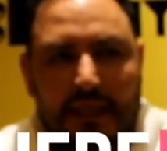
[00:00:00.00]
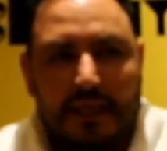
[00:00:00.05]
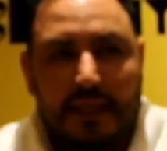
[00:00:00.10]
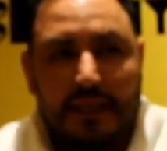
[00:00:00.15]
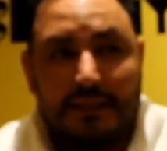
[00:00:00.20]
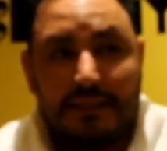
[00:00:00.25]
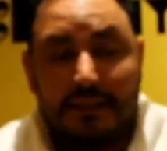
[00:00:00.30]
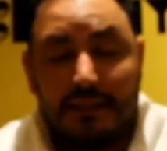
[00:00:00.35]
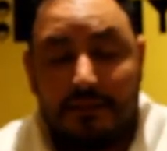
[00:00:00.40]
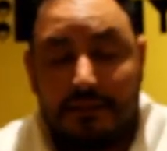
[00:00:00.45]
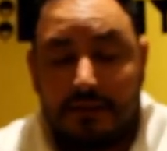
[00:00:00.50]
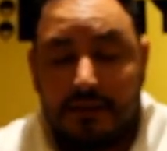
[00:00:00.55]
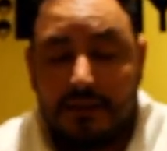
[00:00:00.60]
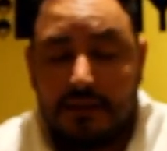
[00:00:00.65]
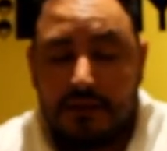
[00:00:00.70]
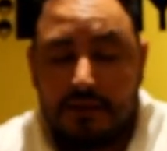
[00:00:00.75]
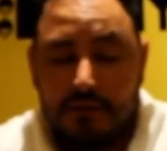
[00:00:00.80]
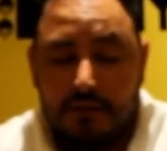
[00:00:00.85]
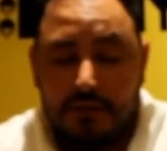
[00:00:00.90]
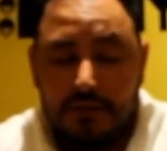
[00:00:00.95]

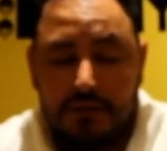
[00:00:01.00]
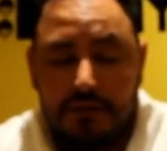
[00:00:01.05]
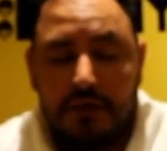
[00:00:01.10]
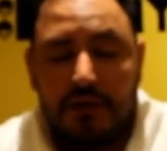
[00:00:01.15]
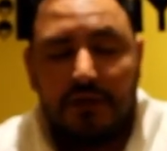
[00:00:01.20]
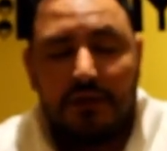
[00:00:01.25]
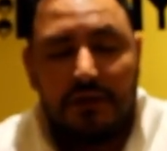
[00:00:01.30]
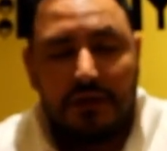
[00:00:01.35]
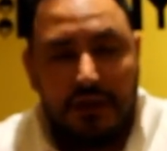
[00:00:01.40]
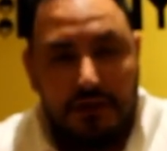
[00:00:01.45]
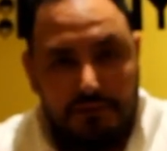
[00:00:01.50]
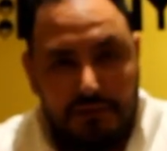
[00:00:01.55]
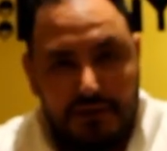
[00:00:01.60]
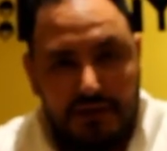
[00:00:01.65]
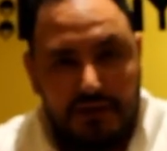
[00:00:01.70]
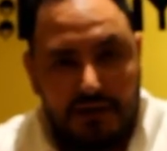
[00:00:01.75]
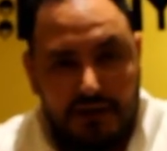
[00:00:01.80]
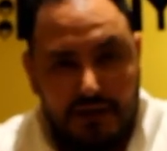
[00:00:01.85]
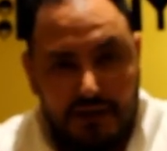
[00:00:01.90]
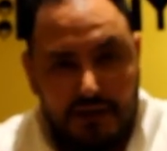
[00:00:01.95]
We try to keep
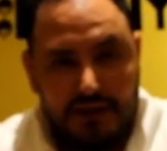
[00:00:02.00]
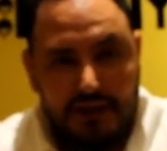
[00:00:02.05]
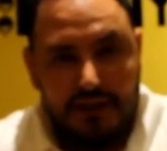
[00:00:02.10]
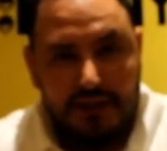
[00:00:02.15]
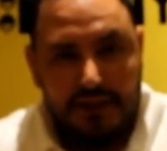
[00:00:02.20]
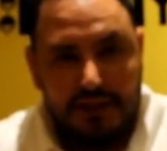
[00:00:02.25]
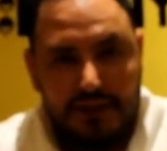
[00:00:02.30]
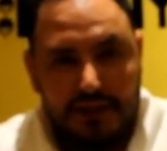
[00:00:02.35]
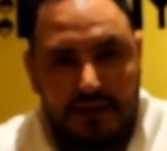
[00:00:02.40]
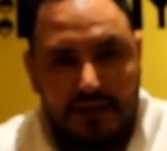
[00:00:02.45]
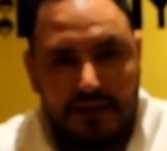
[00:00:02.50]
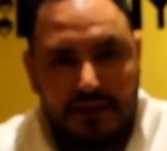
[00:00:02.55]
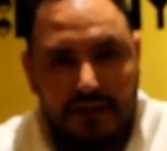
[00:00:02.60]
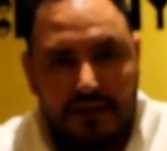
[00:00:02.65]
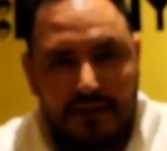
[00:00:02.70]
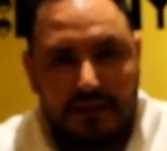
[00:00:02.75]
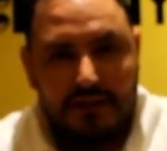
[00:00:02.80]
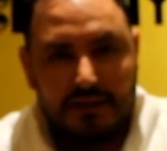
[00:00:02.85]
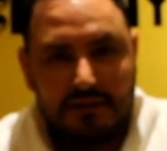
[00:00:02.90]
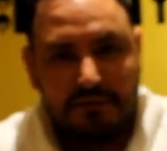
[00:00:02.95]
it clean.
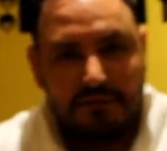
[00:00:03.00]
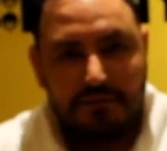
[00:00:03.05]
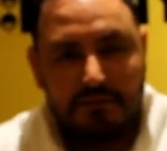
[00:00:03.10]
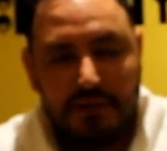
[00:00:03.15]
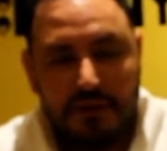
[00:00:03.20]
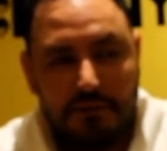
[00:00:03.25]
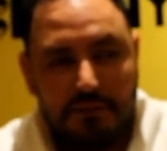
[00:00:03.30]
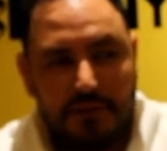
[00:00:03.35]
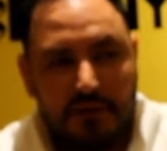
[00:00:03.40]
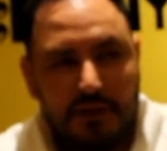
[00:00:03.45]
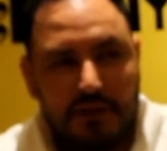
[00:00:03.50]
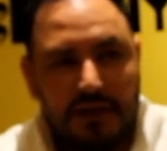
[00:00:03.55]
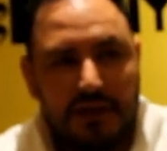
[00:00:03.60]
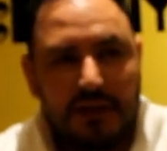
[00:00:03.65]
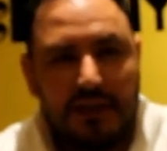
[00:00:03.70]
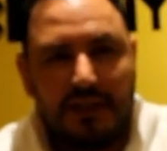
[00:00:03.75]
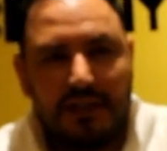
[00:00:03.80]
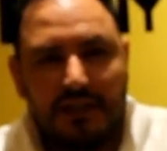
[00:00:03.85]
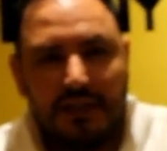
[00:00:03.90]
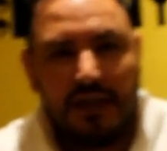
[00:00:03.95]
People
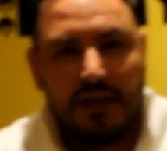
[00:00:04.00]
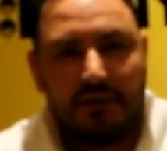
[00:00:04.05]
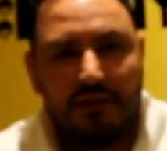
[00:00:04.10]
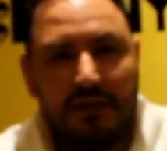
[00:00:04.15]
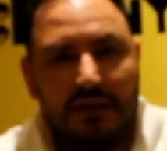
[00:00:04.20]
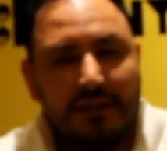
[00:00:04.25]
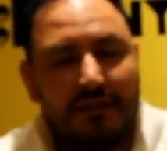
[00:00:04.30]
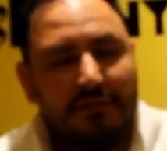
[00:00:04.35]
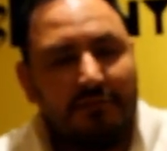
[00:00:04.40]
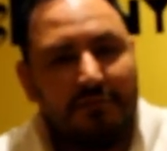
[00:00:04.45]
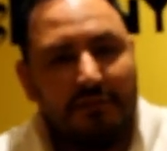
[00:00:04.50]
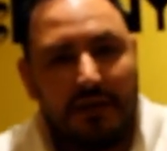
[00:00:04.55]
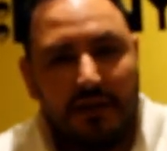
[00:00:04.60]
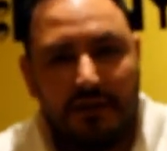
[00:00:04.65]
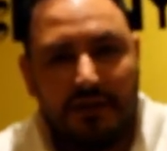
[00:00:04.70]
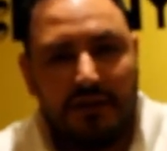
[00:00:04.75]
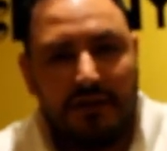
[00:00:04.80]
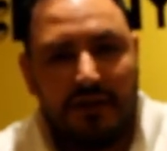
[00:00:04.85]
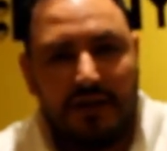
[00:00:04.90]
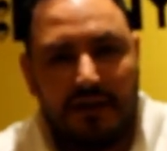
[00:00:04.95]
in town is
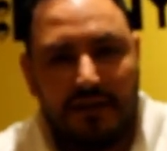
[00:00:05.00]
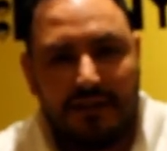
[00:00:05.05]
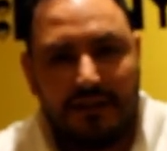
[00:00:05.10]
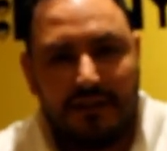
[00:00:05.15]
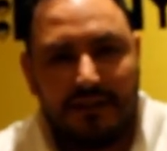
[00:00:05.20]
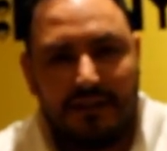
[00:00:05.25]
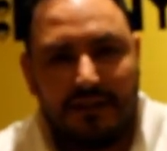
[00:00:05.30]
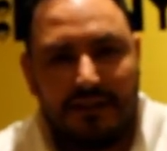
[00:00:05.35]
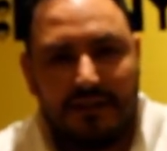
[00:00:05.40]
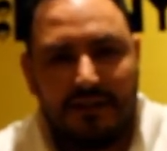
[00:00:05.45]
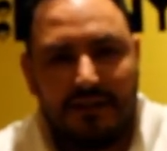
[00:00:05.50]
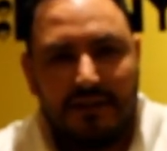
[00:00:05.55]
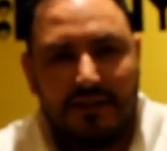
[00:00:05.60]
very nice,